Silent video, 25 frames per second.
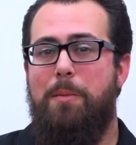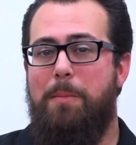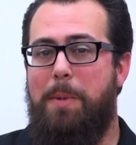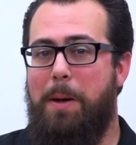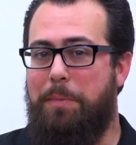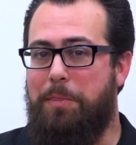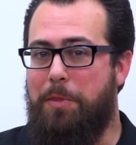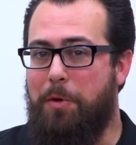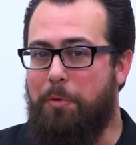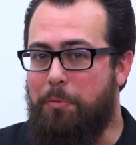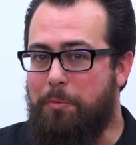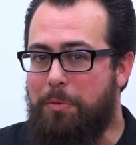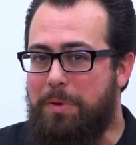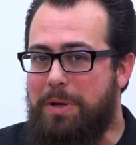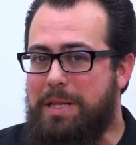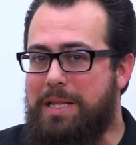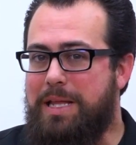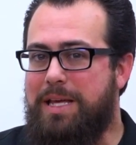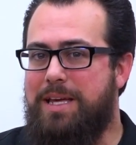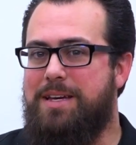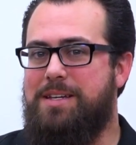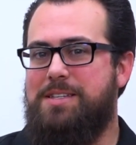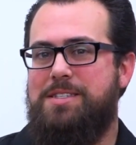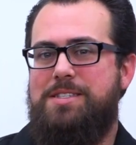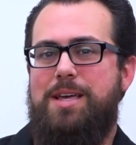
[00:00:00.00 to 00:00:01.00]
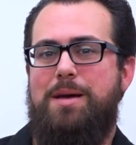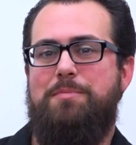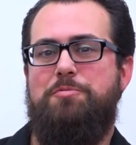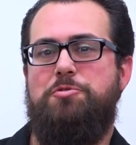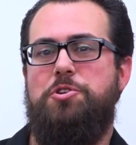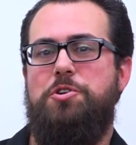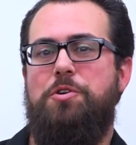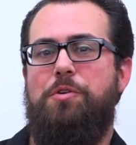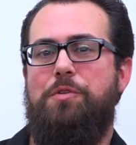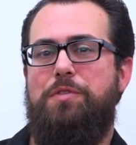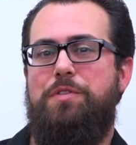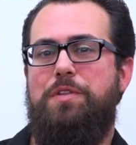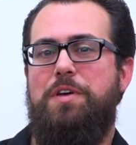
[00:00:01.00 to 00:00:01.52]
but the really
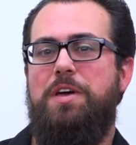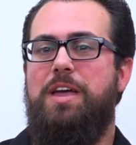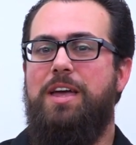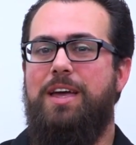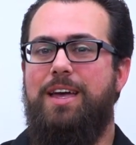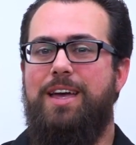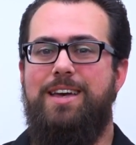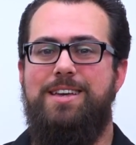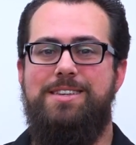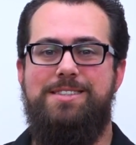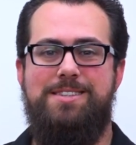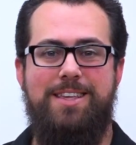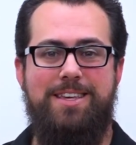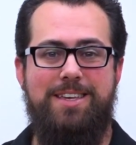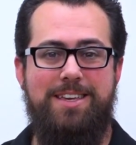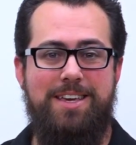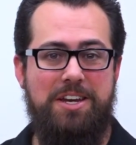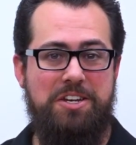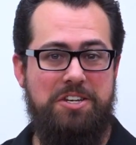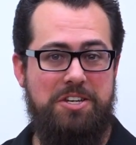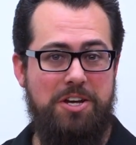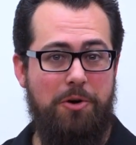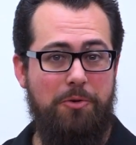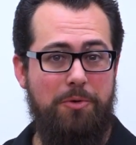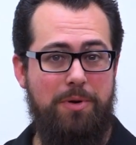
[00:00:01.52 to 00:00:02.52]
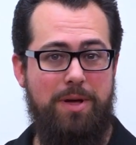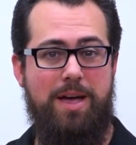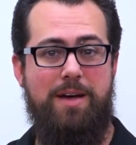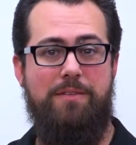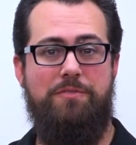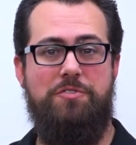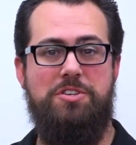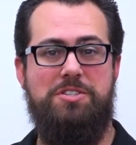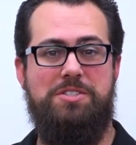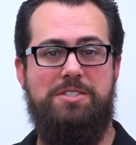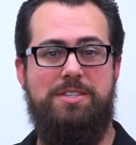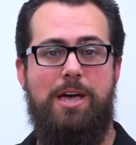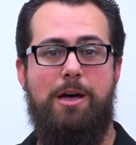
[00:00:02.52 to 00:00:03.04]
exceptional thing is that you don't
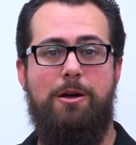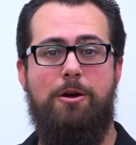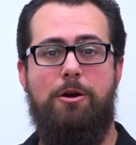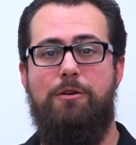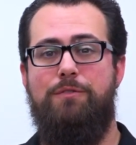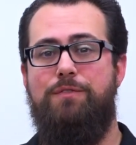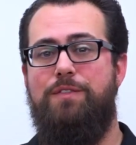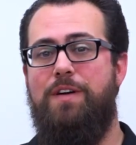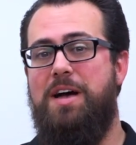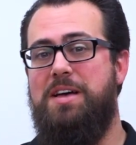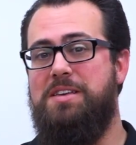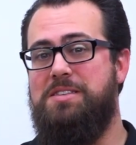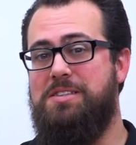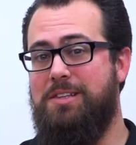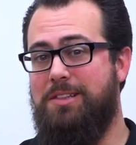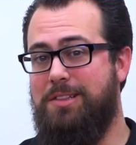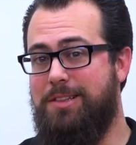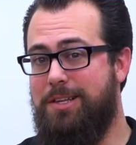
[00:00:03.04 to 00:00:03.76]
have to sacrifice